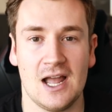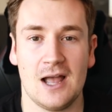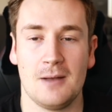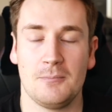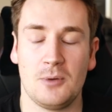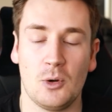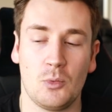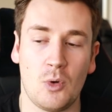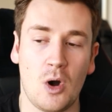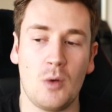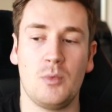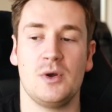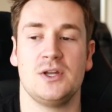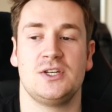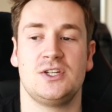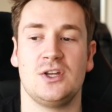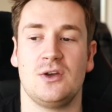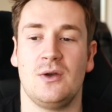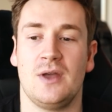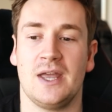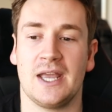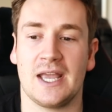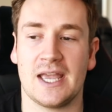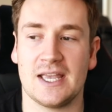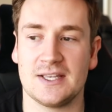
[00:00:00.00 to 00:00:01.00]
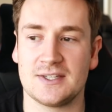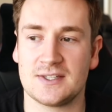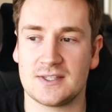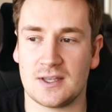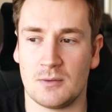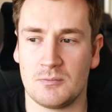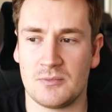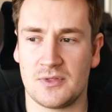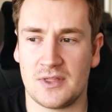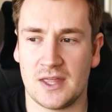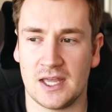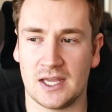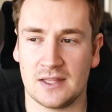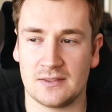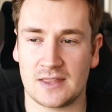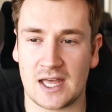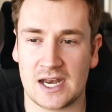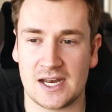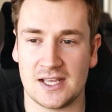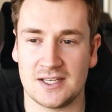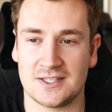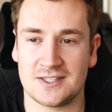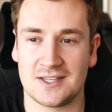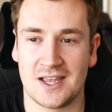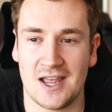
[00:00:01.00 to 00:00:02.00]
But what we're doing is something
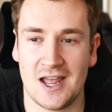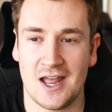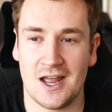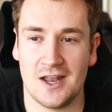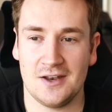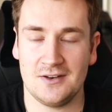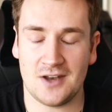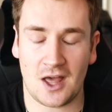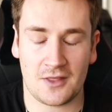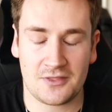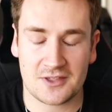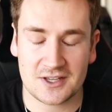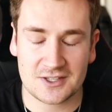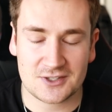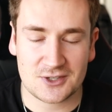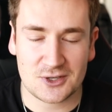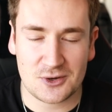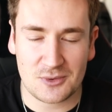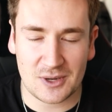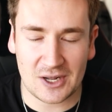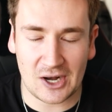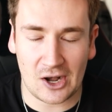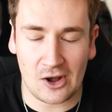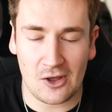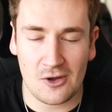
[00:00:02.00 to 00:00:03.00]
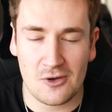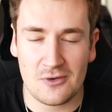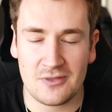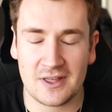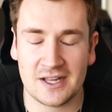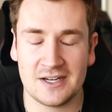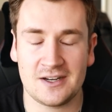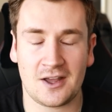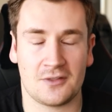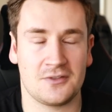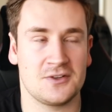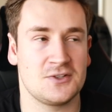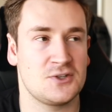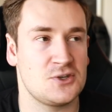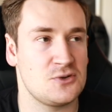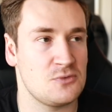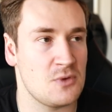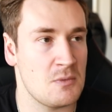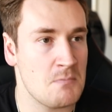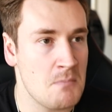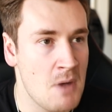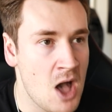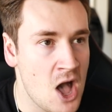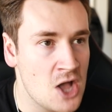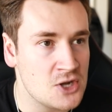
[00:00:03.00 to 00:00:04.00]
that is nothing to do with clothing, nothing to do
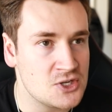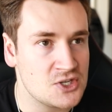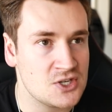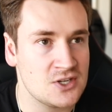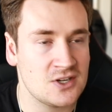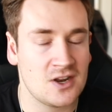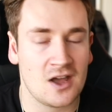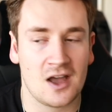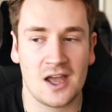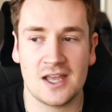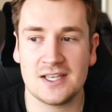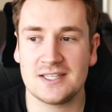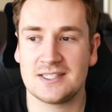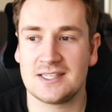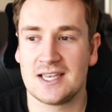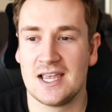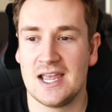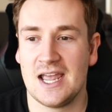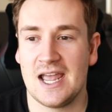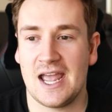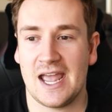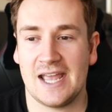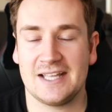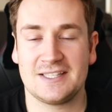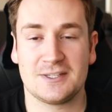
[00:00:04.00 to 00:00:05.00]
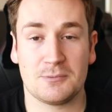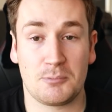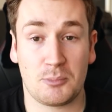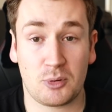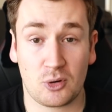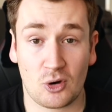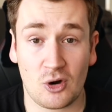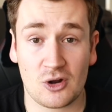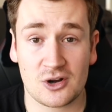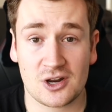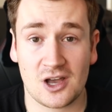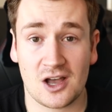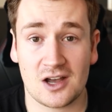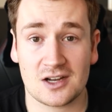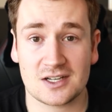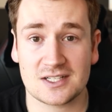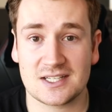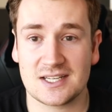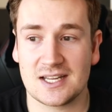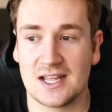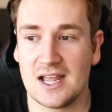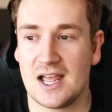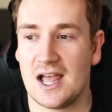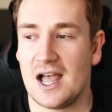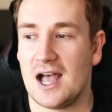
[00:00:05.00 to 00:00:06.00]
with merchandise. It's a
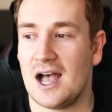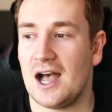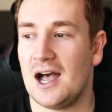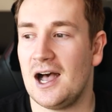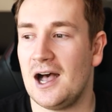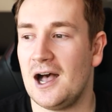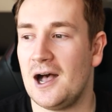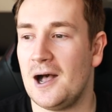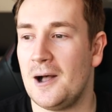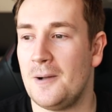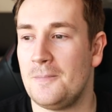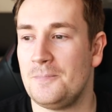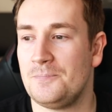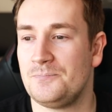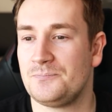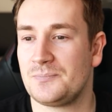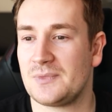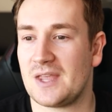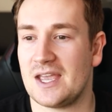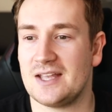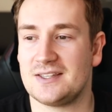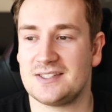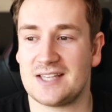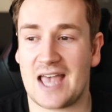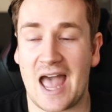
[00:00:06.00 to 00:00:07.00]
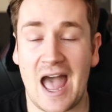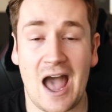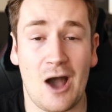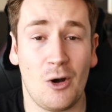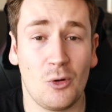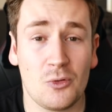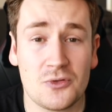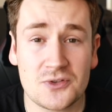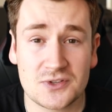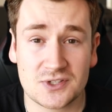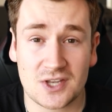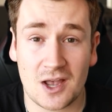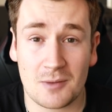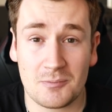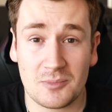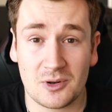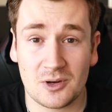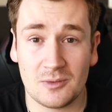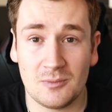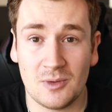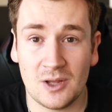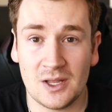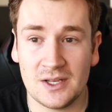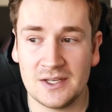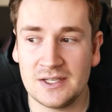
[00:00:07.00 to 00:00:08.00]
product, it's a health
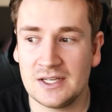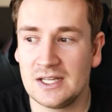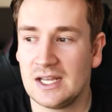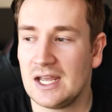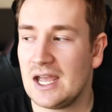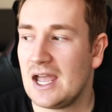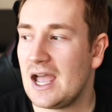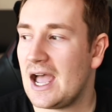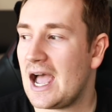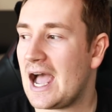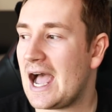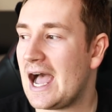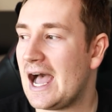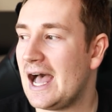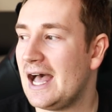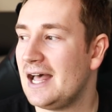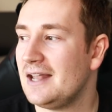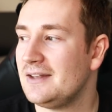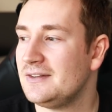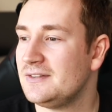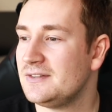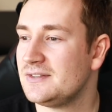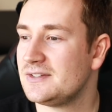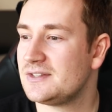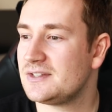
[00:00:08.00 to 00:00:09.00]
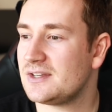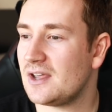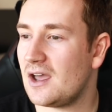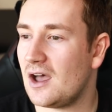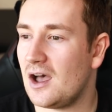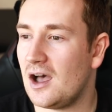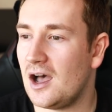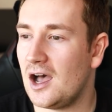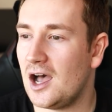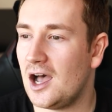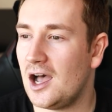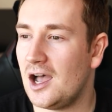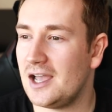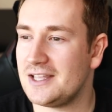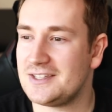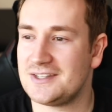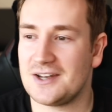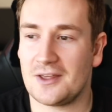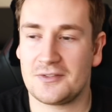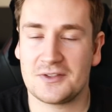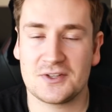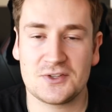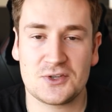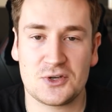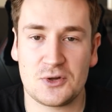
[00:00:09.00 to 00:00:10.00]
supplement, and it's
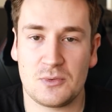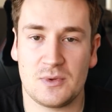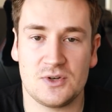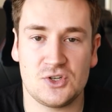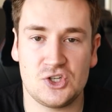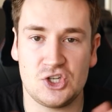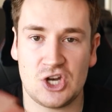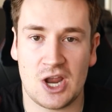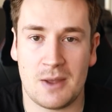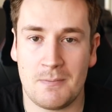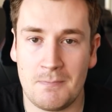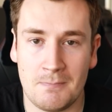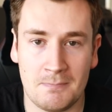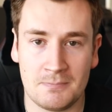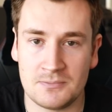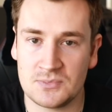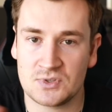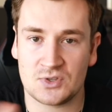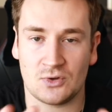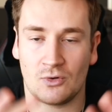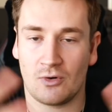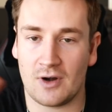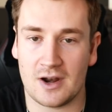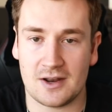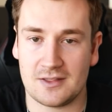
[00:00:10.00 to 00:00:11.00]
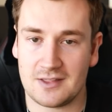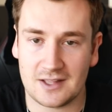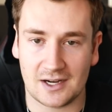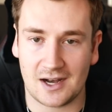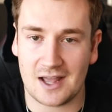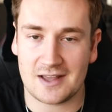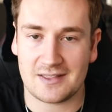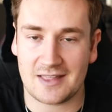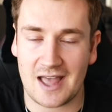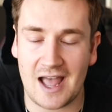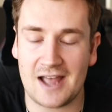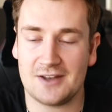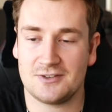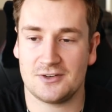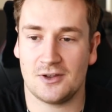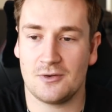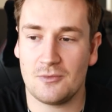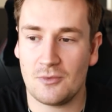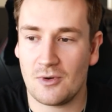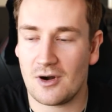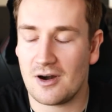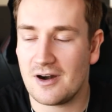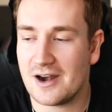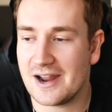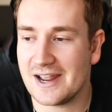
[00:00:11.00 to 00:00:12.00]
nothing to do with gyms or anything like that. Don't
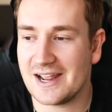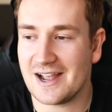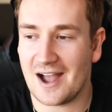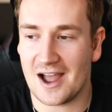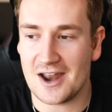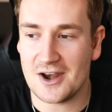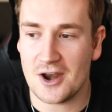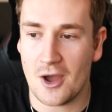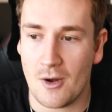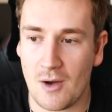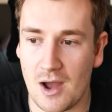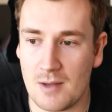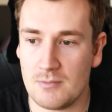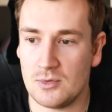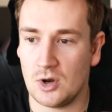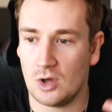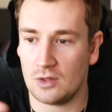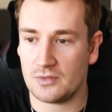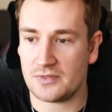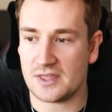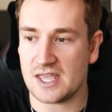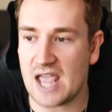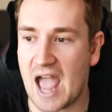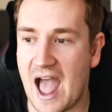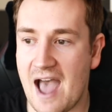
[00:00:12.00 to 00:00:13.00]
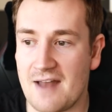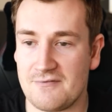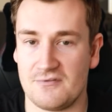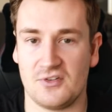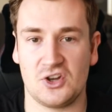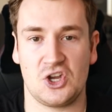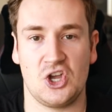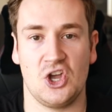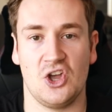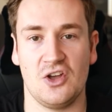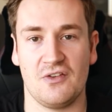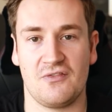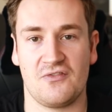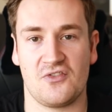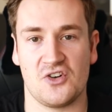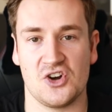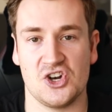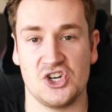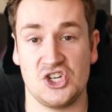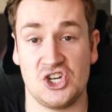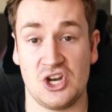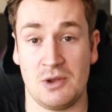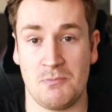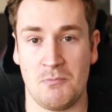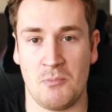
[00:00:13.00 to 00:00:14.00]
worry, I know I'm not the advocate for a
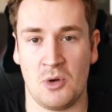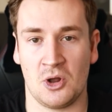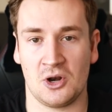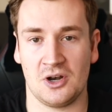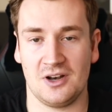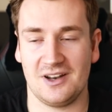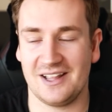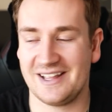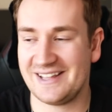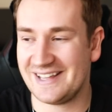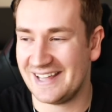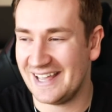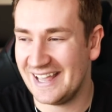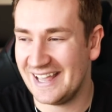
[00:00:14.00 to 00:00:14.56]
gym model.